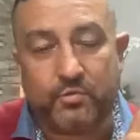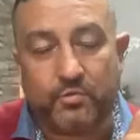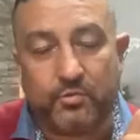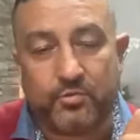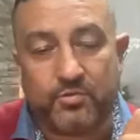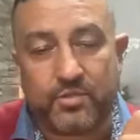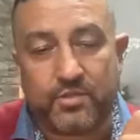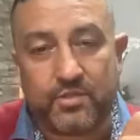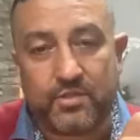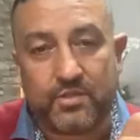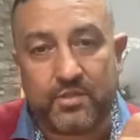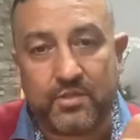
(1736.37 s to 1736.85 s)

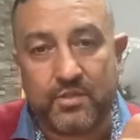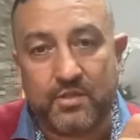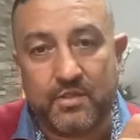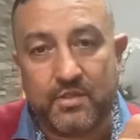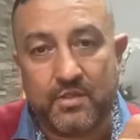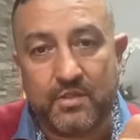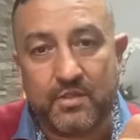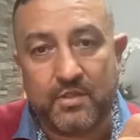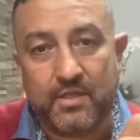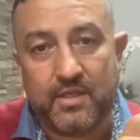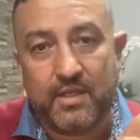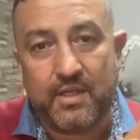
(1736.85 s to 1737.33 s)

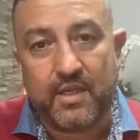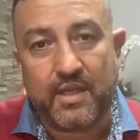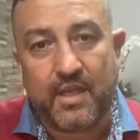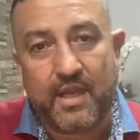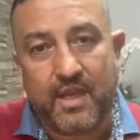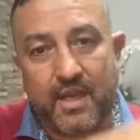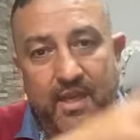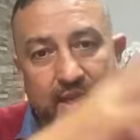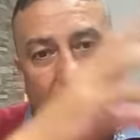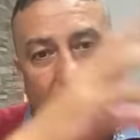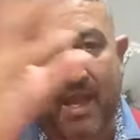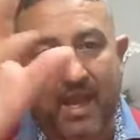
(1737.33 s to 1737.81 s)
mythos,
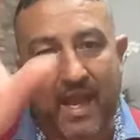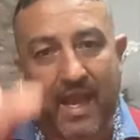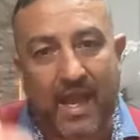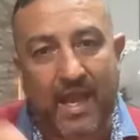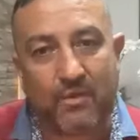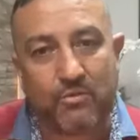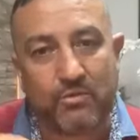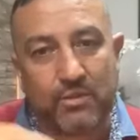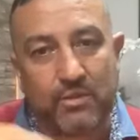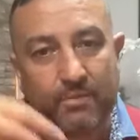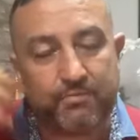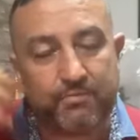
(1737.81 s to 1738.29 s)
and
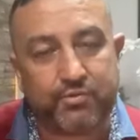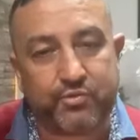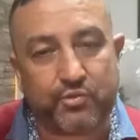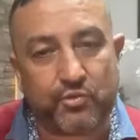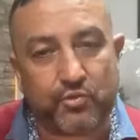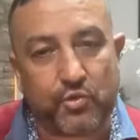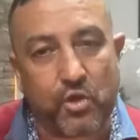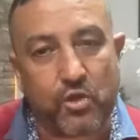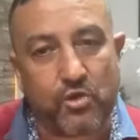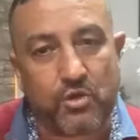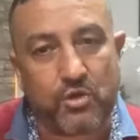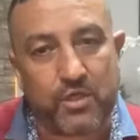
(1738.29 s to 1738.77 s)
how the
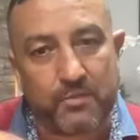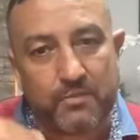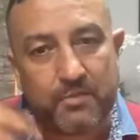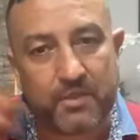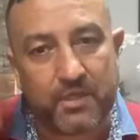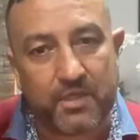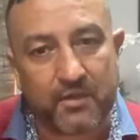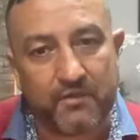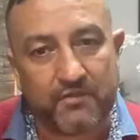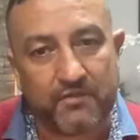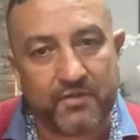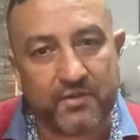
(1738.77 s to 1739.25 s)

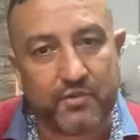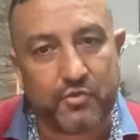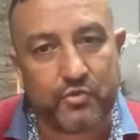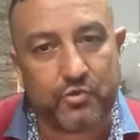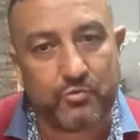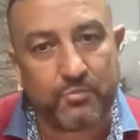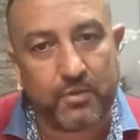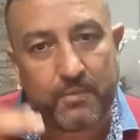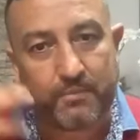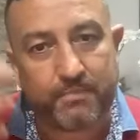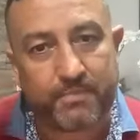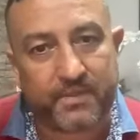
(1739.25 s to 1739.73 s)
programming of the
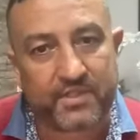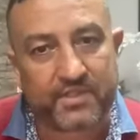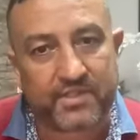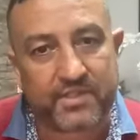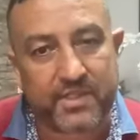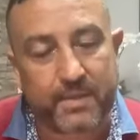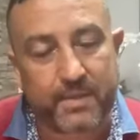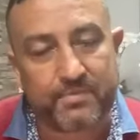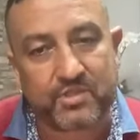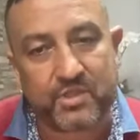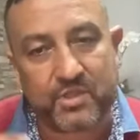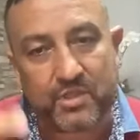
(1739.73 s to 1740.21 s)
human
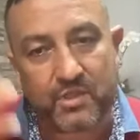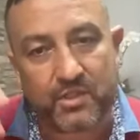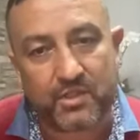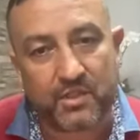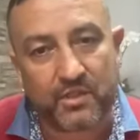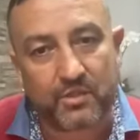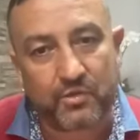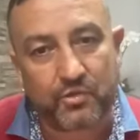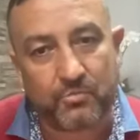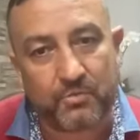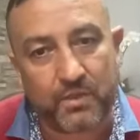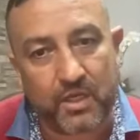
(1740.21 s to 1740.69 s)
perception and
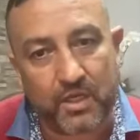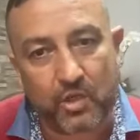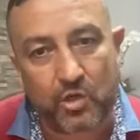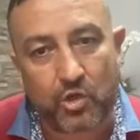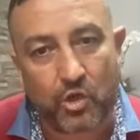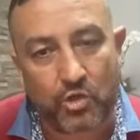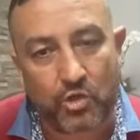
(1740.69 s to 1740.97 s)
the human